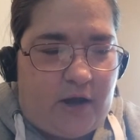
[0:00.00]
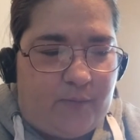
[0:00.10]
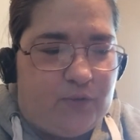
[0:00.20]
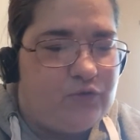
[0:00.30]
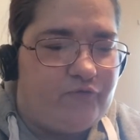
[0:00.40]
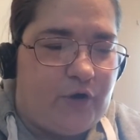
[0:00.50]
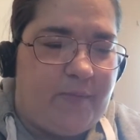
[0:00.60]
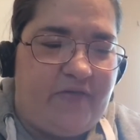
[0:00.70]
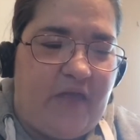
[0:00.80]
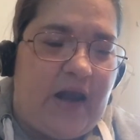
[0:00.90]
up all the room
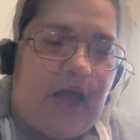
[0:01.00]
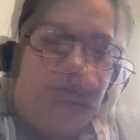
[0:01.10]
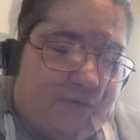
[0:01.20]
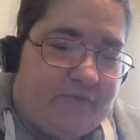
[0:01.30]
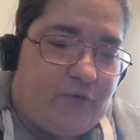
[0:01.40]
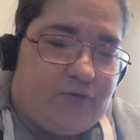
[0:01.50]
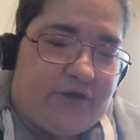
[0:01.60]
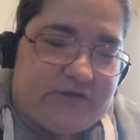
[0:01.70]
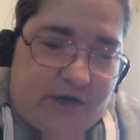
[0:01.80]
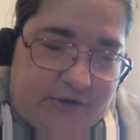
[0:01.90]
in their lungs. With all
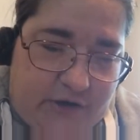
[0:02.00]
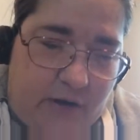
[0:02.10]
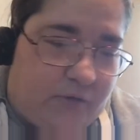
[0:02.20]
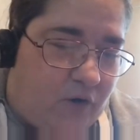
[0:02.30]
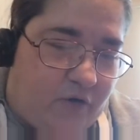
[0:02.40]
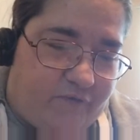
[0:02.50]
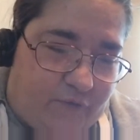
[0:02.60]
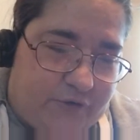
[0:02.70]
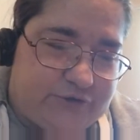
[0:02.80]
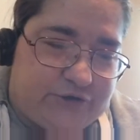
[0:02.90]
this, I could no longer
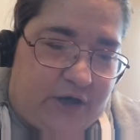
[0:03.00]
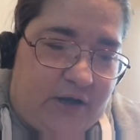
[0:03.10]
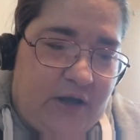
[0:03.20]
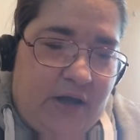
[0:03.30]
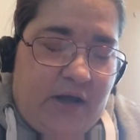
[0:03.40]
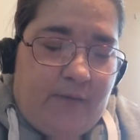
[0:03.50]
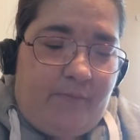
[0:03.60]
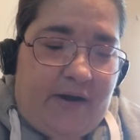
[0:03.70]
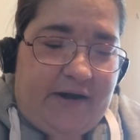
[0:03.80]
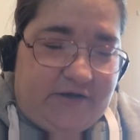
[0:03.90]
foster
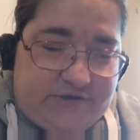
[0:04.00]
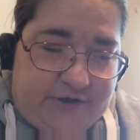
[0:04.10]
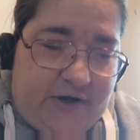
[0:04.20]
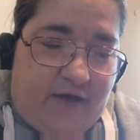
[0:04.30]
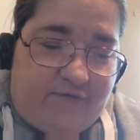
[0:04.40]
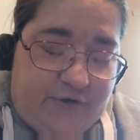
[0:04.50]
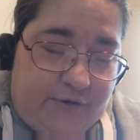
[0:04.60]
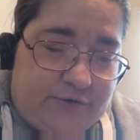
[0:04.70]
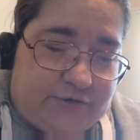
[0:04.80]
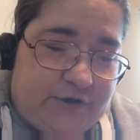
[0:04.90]
my niece and
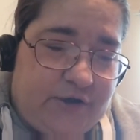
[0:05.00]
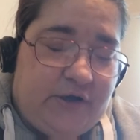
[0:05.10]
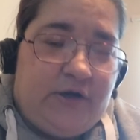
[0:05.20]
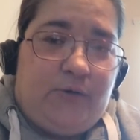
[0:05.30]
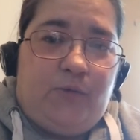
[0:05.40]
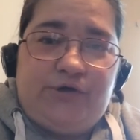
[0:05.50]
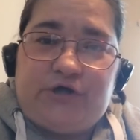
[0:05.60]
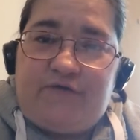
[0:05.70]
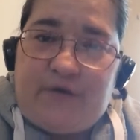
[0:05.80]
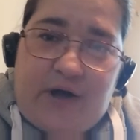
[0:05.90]
nephews, which
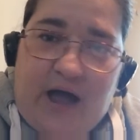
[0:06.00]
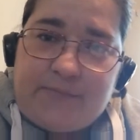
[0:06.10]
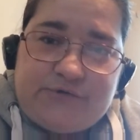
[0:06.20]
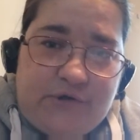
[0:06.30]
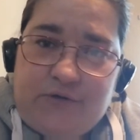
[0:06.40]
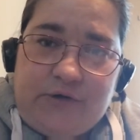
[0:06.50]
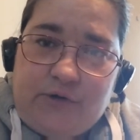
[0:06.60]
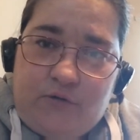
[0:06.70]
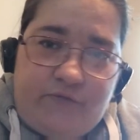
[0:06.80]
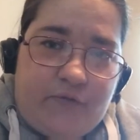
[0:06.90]
I felt absolutely
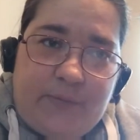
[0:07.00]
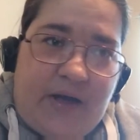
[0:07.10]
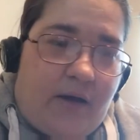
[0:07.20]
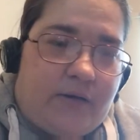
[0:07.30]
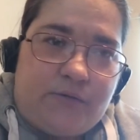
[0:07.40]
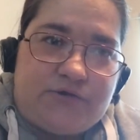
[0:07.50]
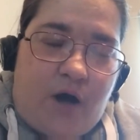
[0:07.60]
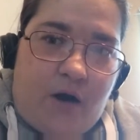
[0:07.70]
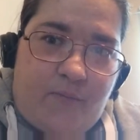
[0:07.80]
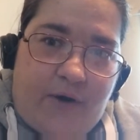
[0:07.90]
awful about. It was
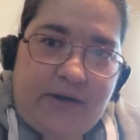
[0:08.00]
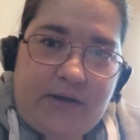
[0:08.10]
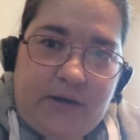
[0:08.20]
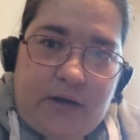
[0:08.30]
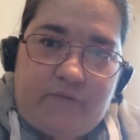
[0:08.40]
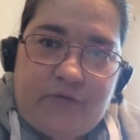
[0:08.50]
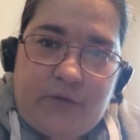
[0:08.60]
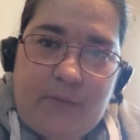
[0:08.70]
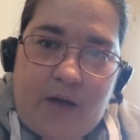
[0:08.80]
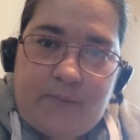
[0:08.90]
heartbreaking giving
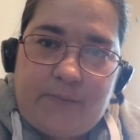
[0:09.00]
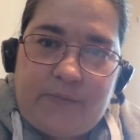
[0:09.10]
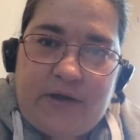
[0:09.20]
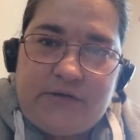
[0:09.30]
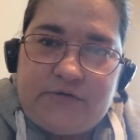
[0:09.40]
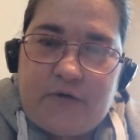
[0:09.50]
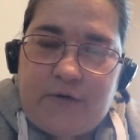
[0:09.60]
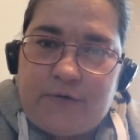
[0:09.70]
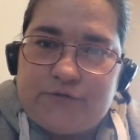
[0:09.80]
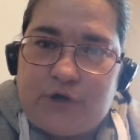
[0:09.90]
them up
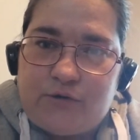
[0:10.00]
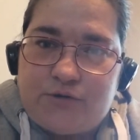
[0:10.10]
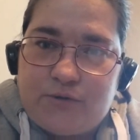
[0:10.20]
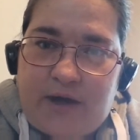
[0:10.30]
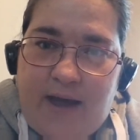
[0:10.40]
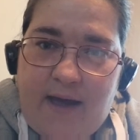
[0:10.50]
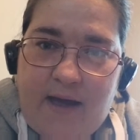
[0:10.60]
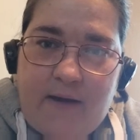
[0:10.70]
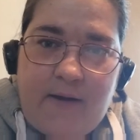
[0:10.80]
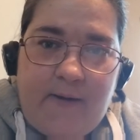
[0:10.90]
into social care,